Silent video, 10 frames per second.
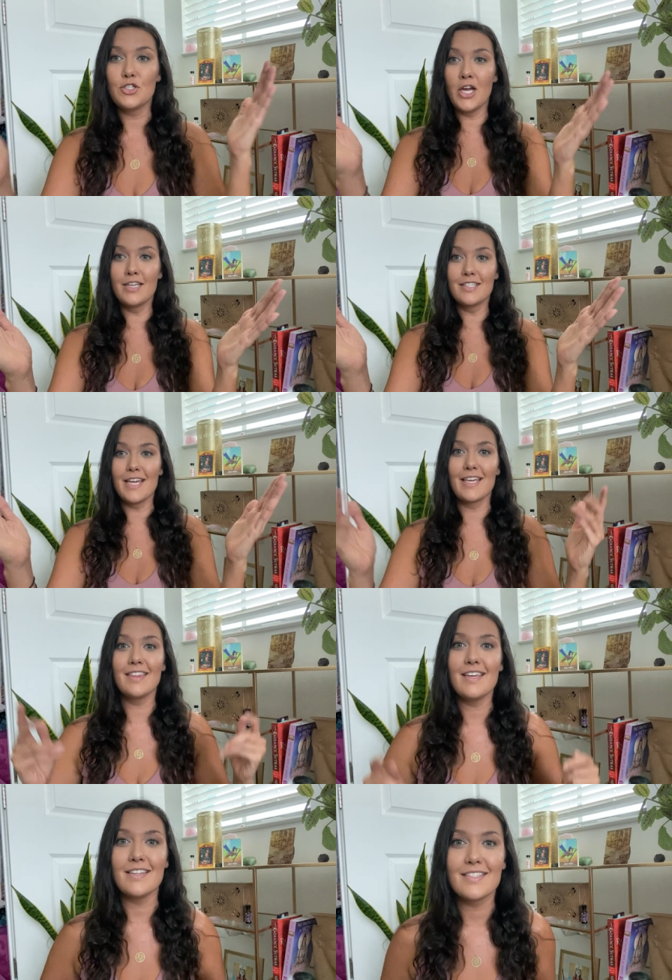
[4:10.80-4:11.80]
just like
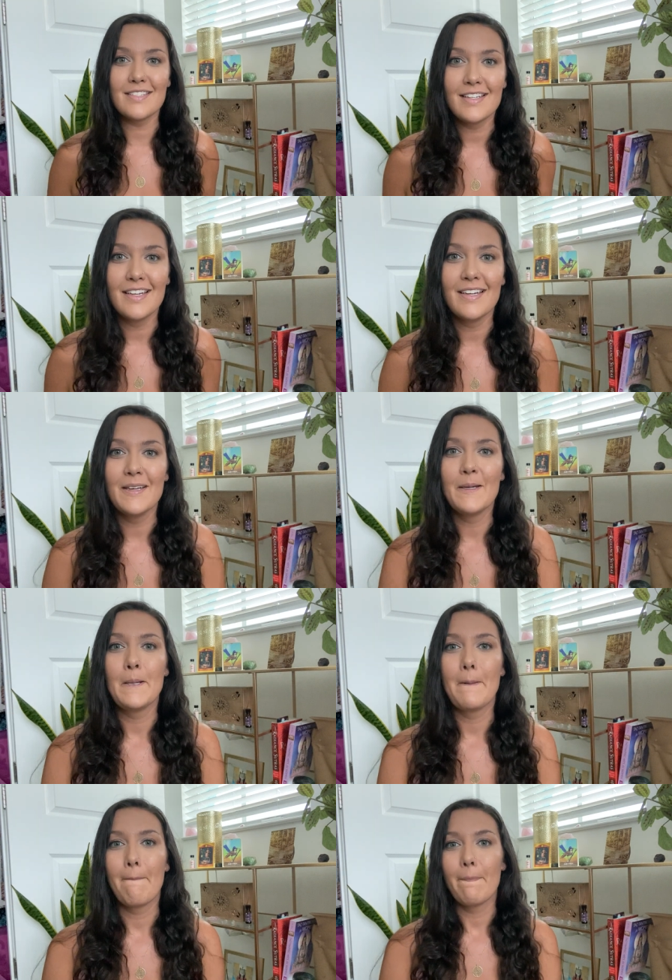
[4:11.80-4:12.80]
this.
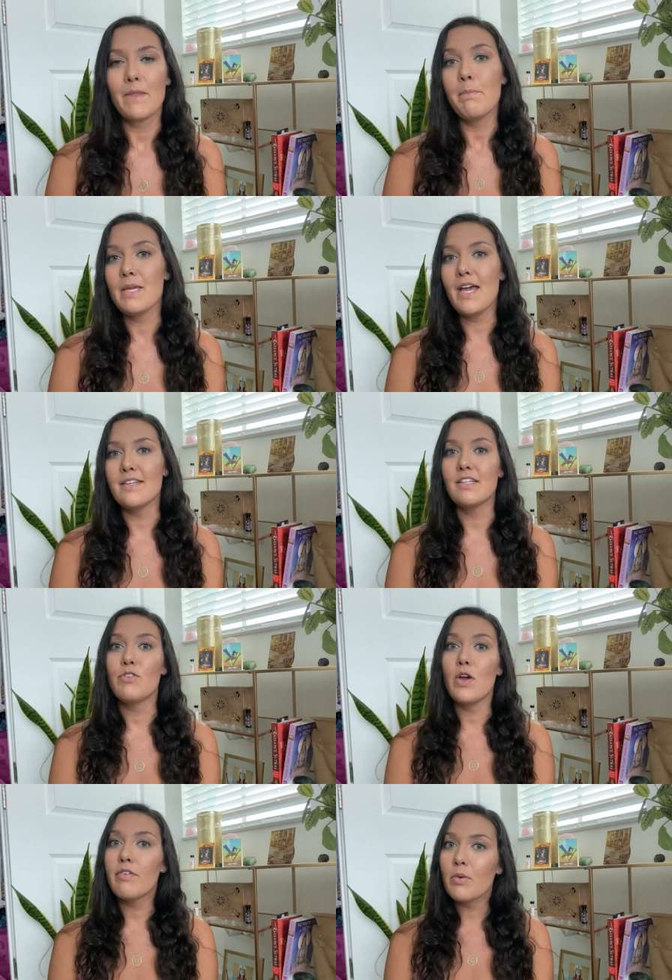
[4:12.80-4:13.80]
P.S. If
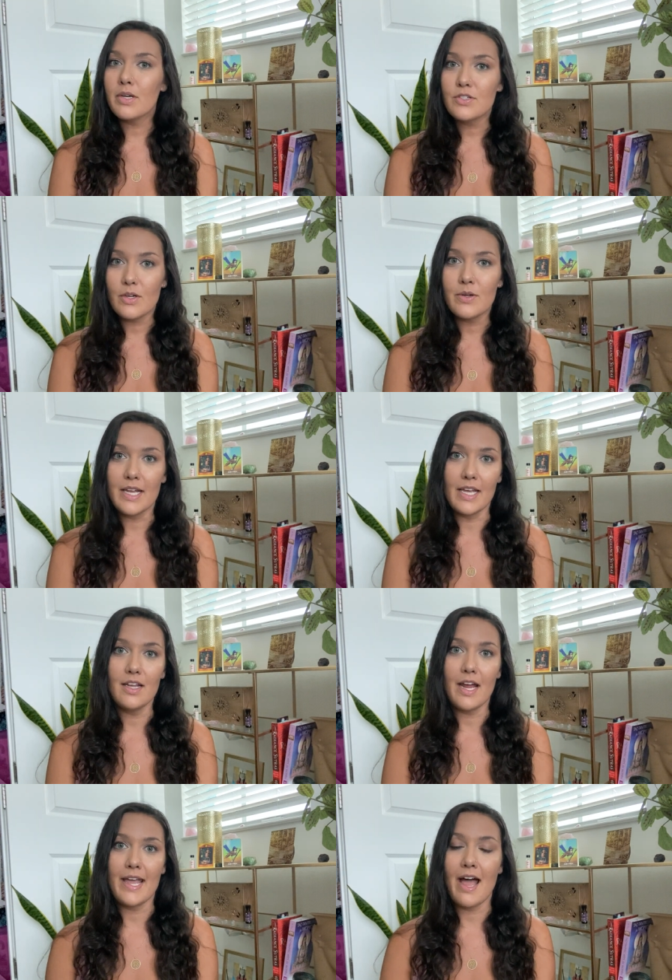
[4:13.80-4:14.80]
you ever want to
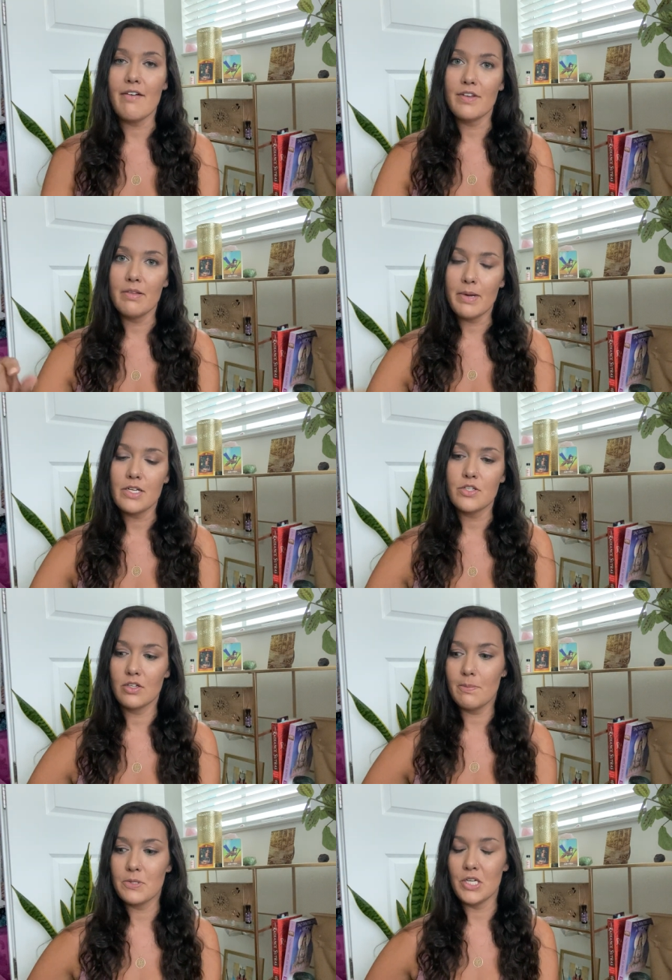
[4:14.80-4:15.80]
donate, I have in my
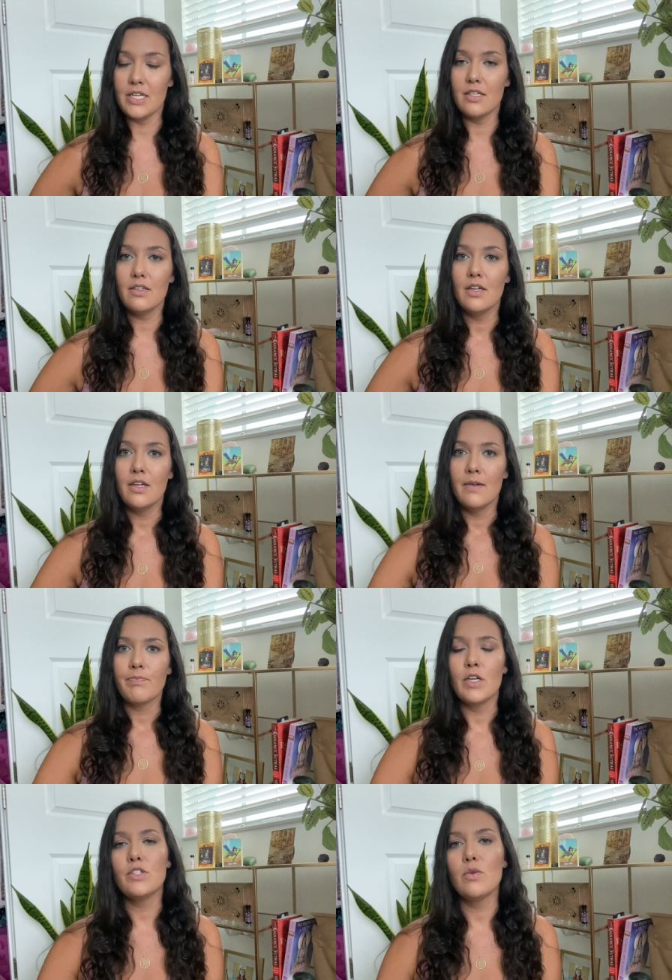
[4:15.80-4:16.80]
description
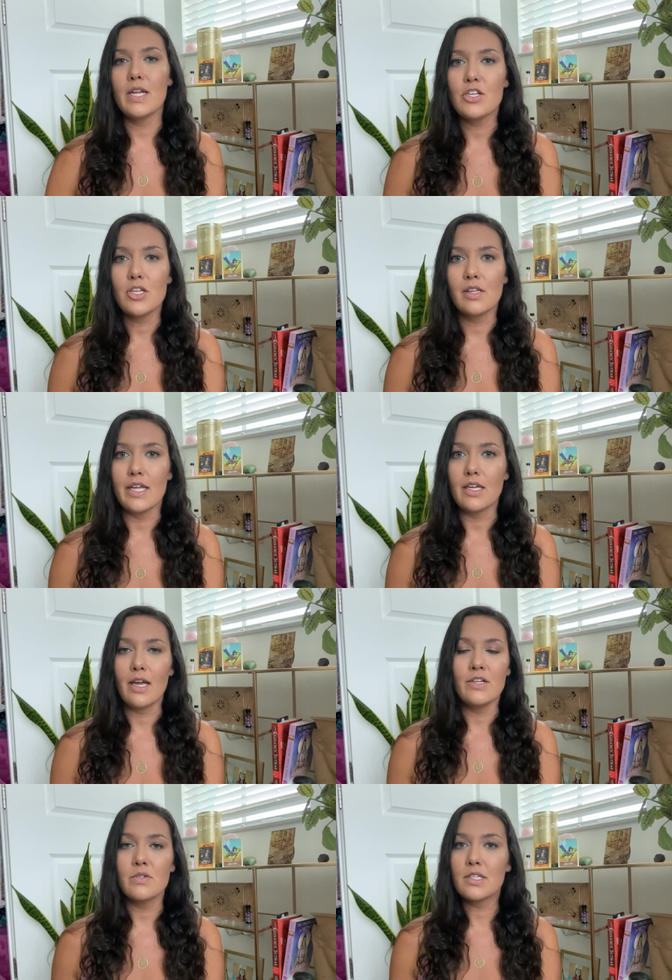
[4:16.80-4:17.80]
a donation link.
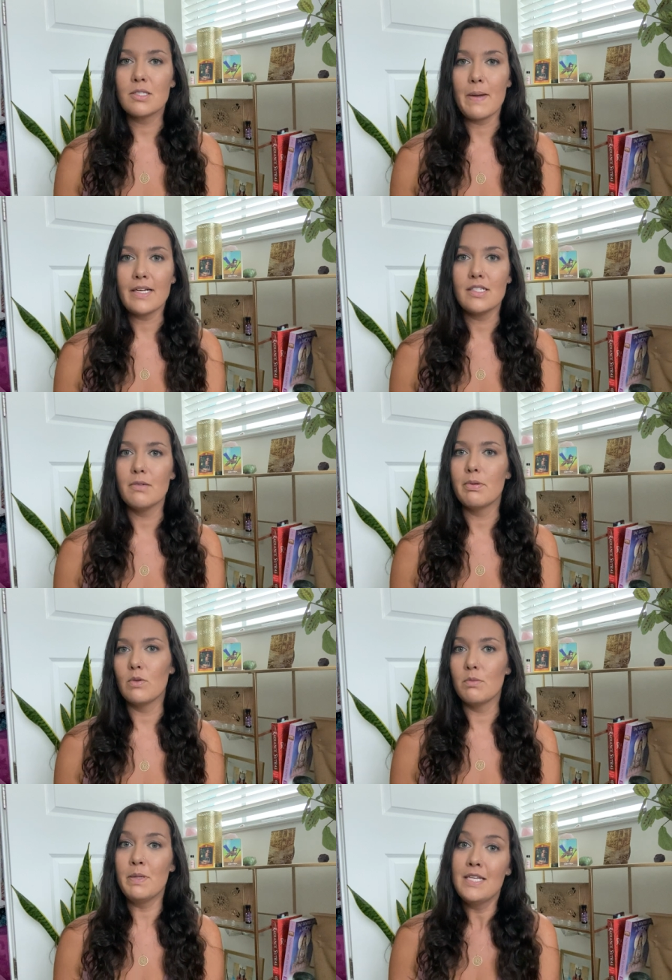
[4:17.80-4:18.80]
I don't expect it, but it would be